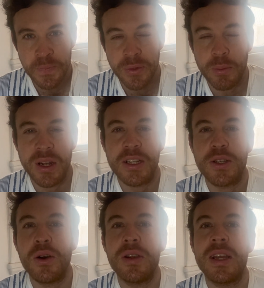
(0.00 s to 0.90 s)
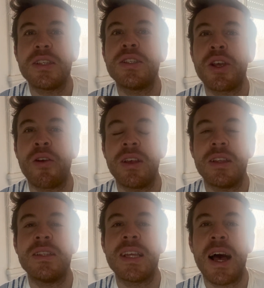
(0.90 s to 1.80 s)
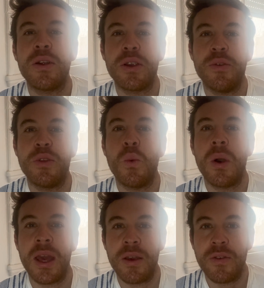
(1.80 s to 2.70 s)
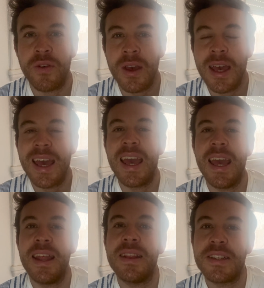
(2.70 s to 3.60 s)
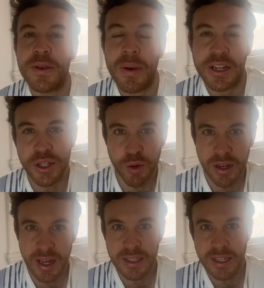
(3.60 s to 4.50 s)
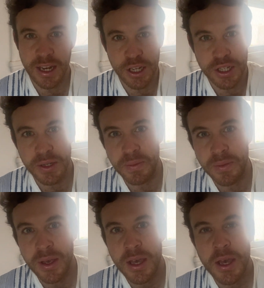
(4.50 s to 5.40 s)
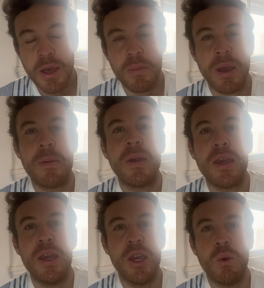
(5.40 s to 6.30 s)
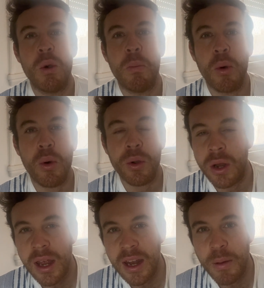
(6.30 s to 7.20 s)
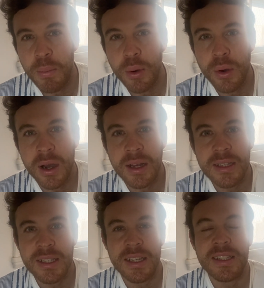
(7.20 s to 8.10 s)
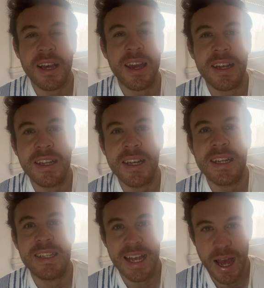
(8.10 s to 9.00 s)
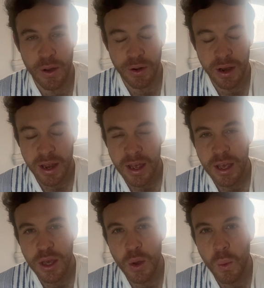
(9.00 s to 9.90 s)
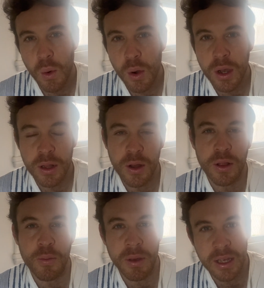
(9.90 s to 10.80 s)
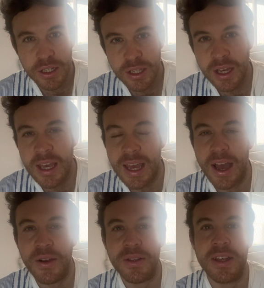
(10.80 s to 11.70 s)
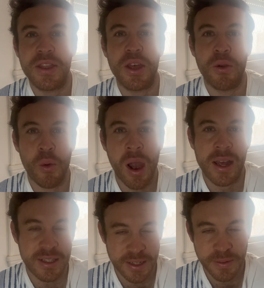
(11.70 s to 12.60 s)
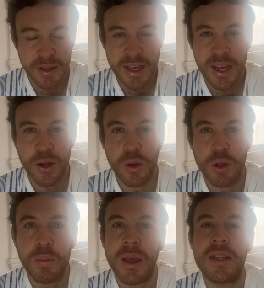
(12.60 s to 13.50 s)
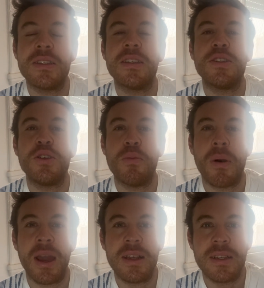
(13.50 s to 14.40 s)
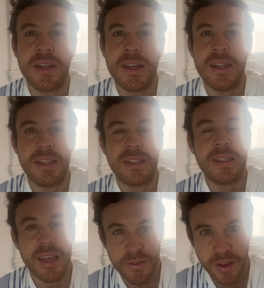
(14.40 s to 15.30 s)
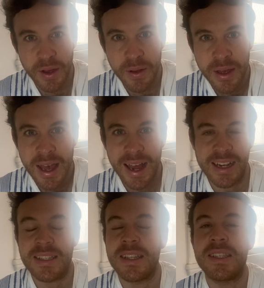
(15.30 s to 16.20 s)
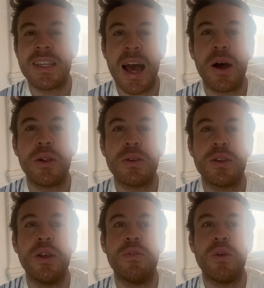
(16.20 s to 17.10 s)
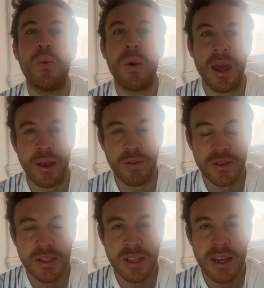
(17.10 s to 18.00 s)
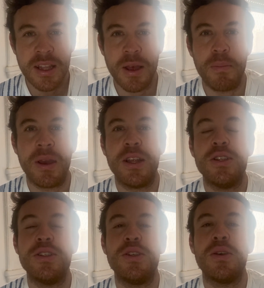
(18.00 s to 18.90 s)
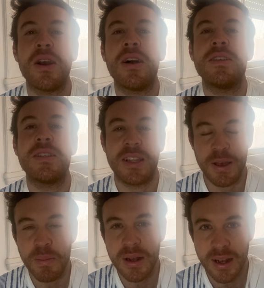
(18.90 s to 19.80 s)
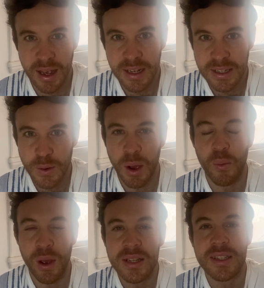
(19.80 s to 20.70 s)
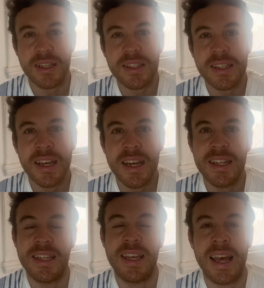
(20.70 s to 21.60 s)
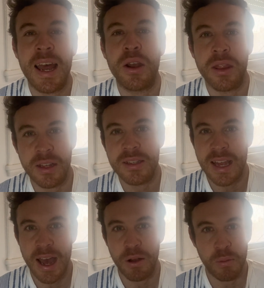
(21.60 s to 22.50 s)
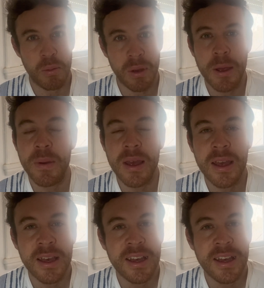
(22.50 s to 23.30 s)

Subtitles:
But it's not necessarily the sound of the wave in this imaginary destination. Maybe you were born in a poor seaside town. You walk along the beach looking out the horizon and all the places you might discover, and it's the sound of the waves that means you can't sleep at night. You are restless to get out of this town. But maybe